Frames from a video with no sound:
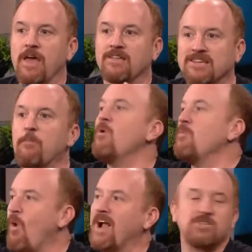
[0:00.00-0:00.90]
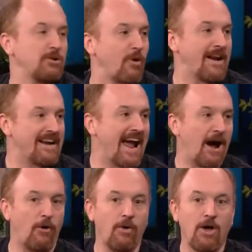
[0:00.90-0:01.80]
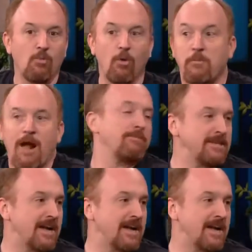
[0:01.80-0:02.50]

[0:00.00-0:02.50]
someone watching right now will probably